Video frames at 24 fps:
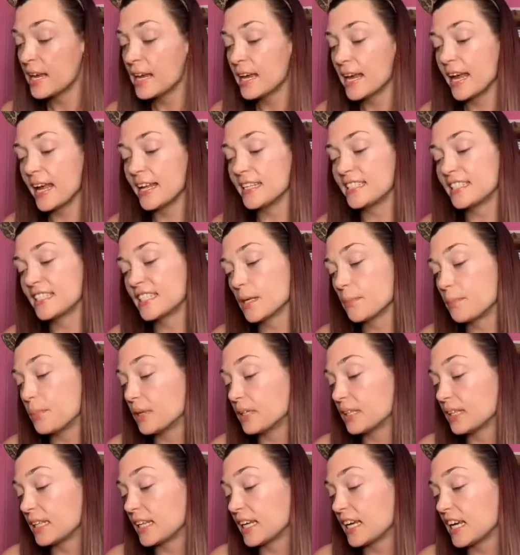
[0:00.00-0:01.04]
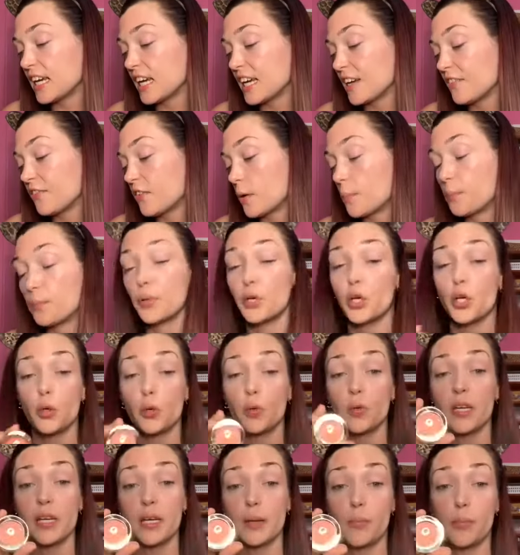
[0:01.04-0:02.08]
It's the Believe
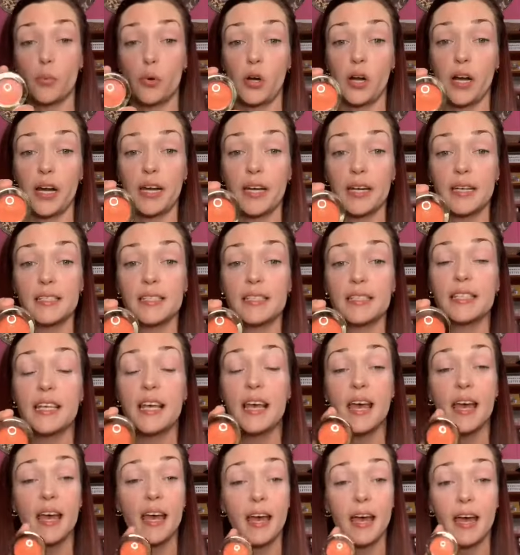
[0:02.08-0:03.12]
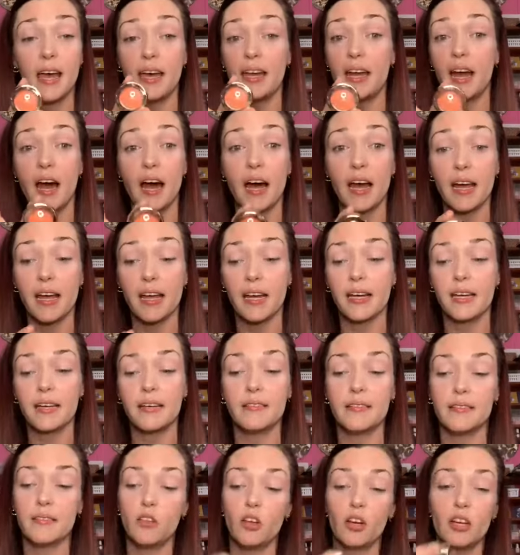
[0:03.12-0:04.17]
Beauty brand. And I
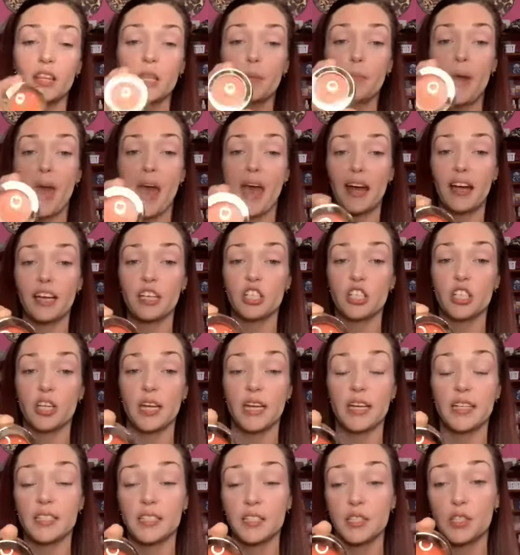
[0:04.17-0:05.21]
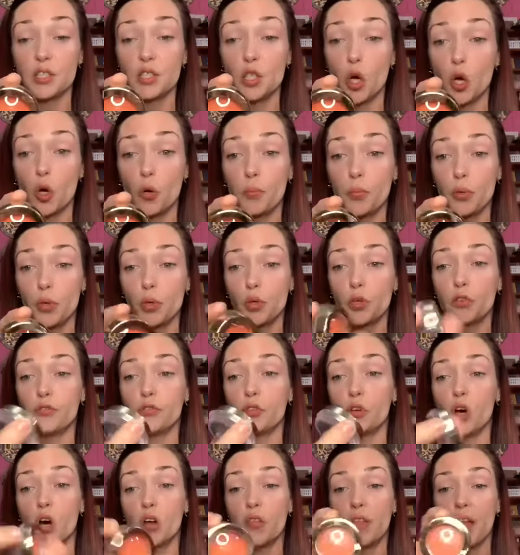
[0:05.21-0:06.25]
look at the packaging. It's so beautiful
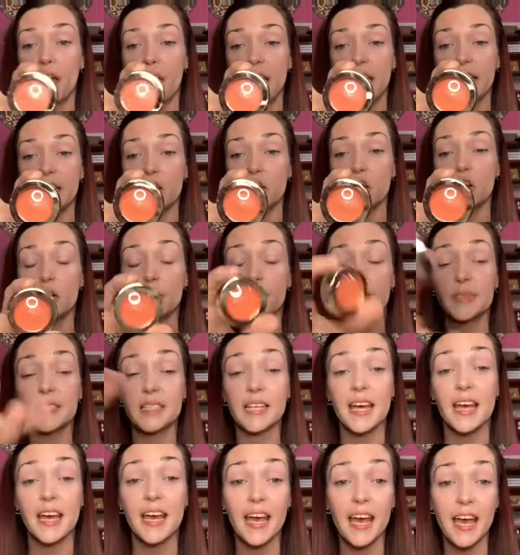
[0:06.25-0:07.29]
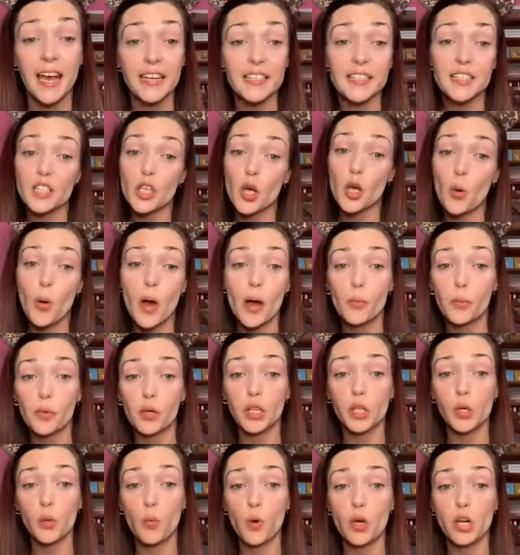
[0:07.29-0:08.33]
on the items. And so I
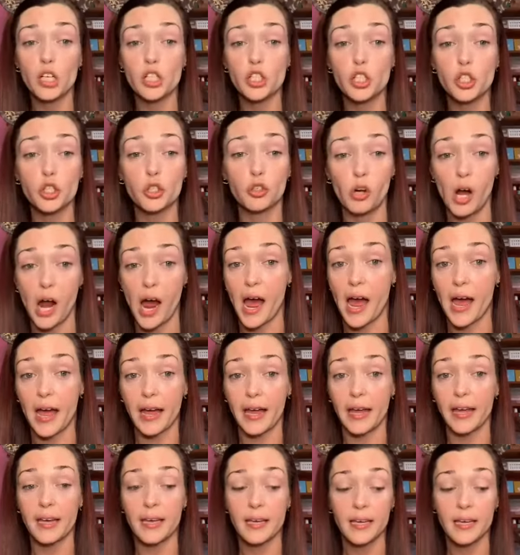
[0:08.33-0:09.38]
really want to try